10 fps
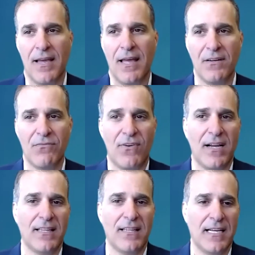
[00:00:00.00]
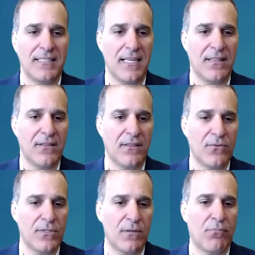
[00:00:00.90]
And then finally, I'd say that there
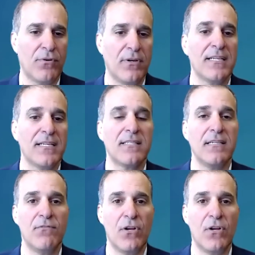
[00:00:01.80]
was a preconceived